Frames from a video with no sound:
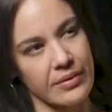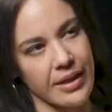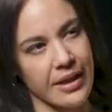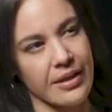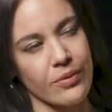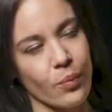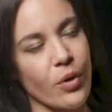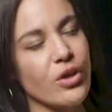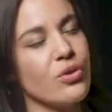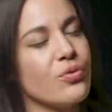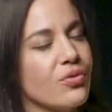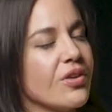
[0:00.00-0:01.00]
Like, what
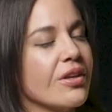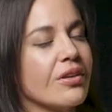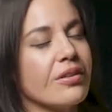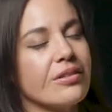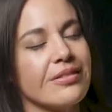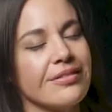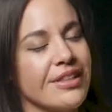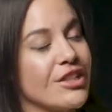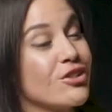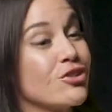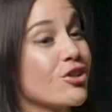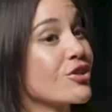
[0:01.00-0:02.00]
you feel,
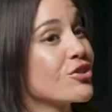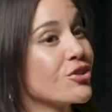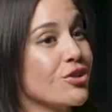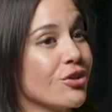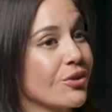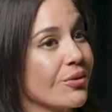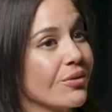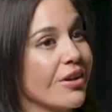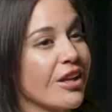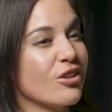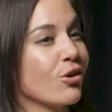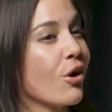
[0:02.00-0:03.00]
it's just you,
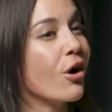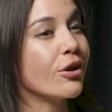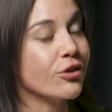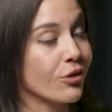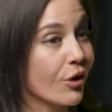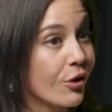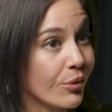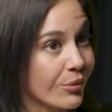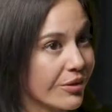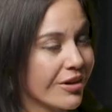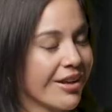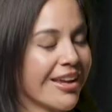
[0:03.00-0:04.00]
and you're on your
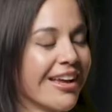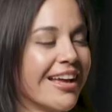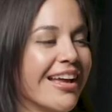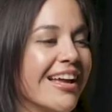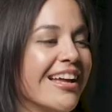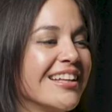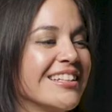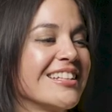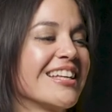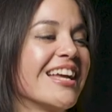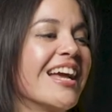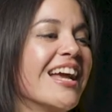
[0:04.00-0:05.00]
own.
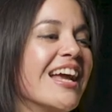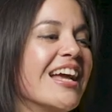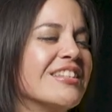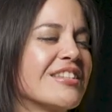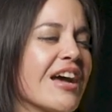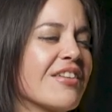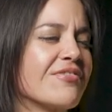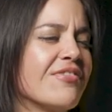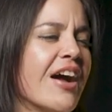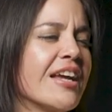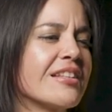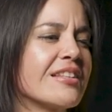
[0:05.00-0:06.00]
And I
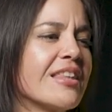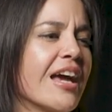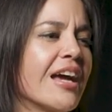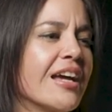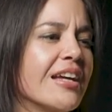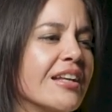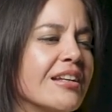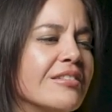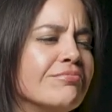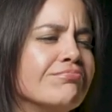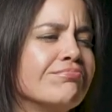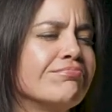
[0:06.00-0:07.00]
find that
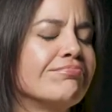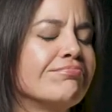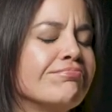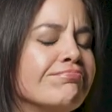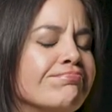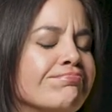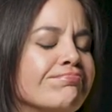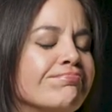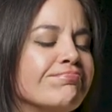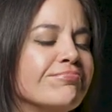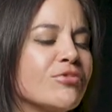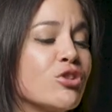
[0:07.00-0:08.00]

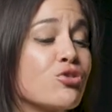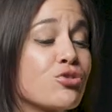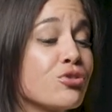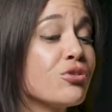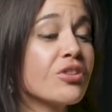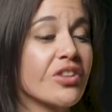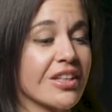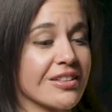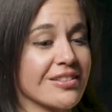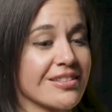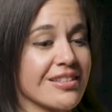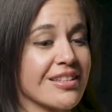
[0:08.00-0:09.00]
the truth
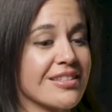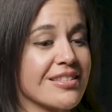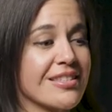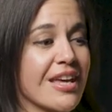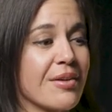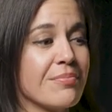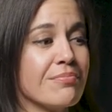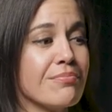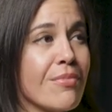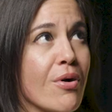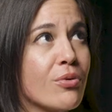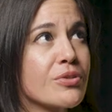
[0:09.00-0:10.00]
is that
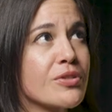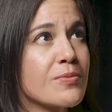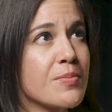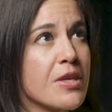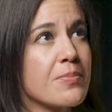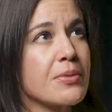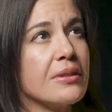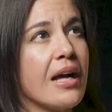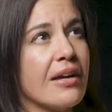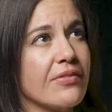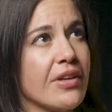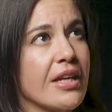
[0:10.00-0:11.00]
most people
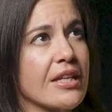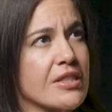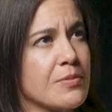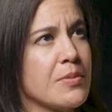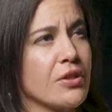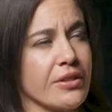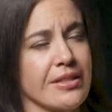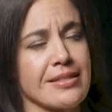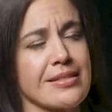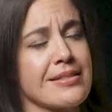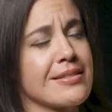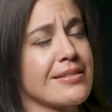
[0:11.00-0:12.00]
have
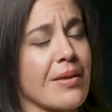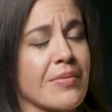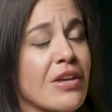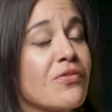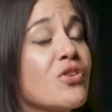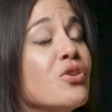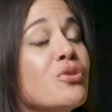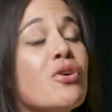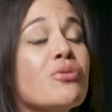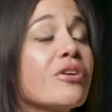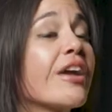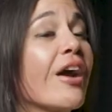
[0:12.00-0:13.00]
experienced some, if you
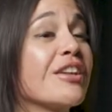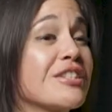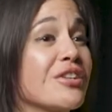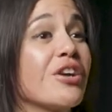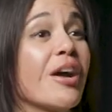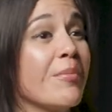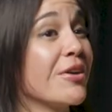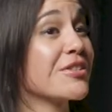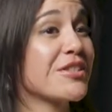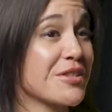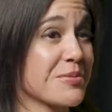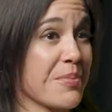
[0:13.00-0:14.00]
don't get to come onto
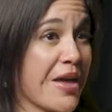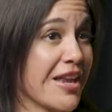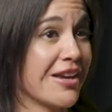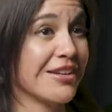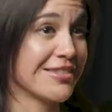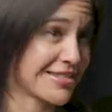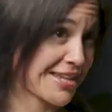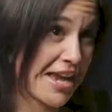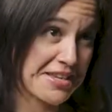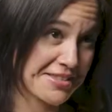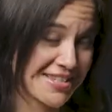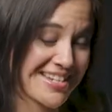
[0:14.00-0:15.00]
this planet
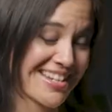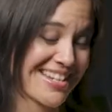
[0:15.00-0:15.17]
unscathed,